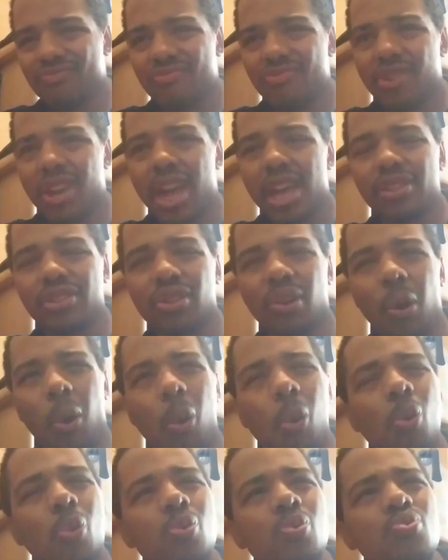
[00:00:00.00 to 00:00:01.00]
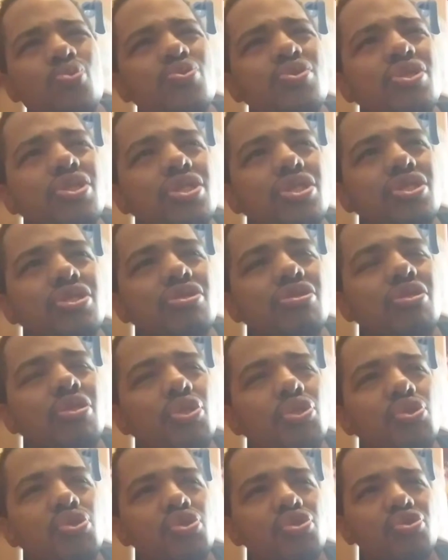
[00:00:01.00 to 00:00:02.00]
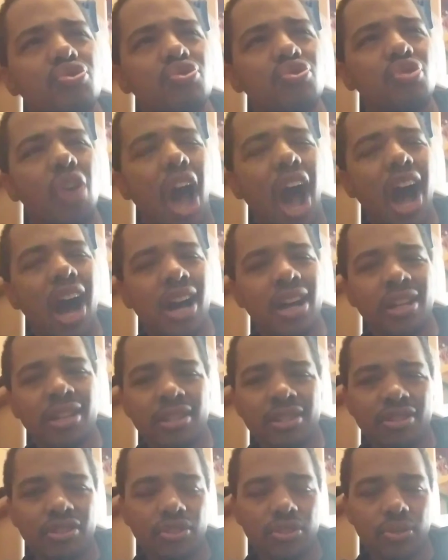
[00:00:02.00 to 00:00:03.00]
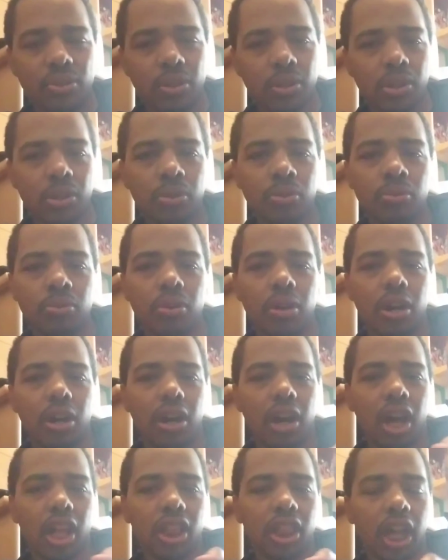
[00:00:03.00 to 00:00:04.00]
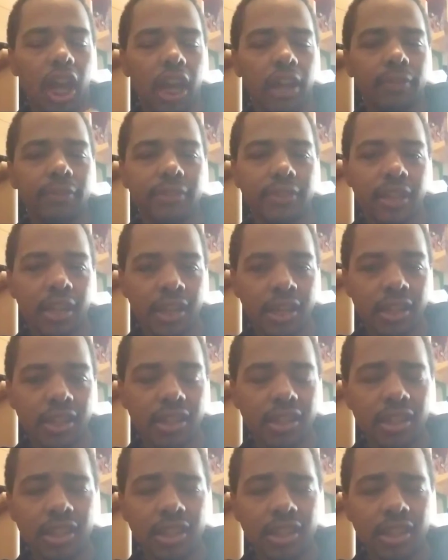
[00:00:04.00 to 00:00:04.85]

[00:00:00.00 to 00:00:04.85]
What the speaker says: has owed Han Solo a life debt.